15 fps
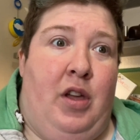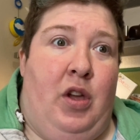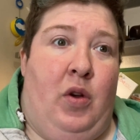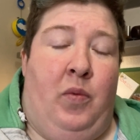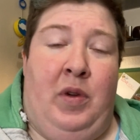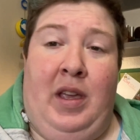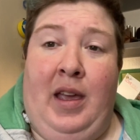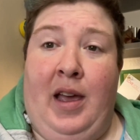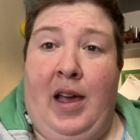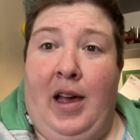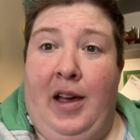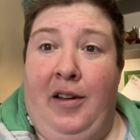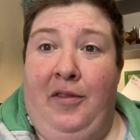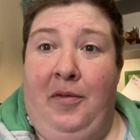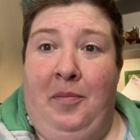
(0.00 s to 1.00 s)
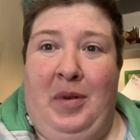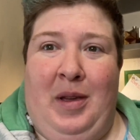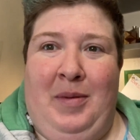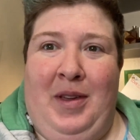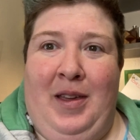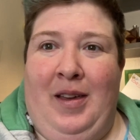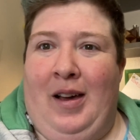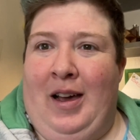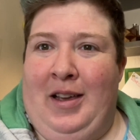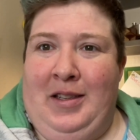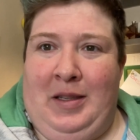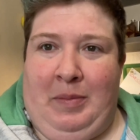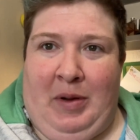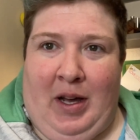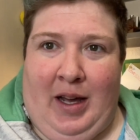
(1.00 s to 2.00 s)
We have baby
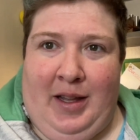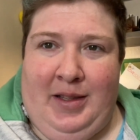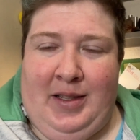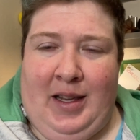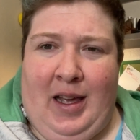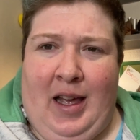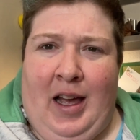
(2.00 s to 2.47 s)
isopods.